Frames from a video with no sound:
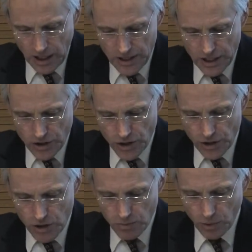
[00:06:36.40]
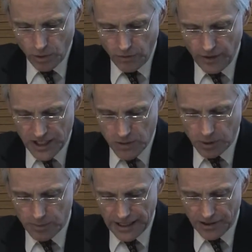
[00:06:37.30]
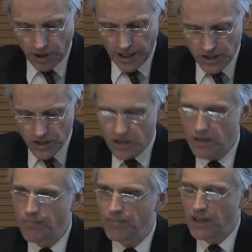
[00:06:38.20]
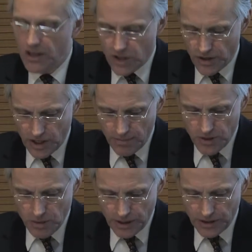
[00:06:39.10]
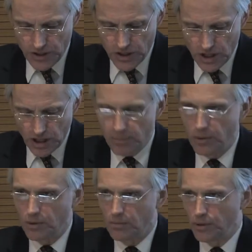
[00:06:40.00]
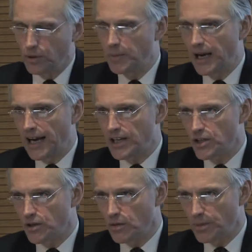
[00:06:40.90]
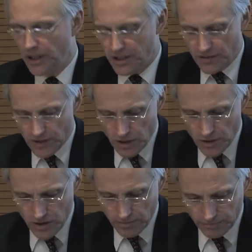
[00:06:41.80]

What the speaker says: and introduced more flexible planning rights so that empty buildings are brought back to productive use.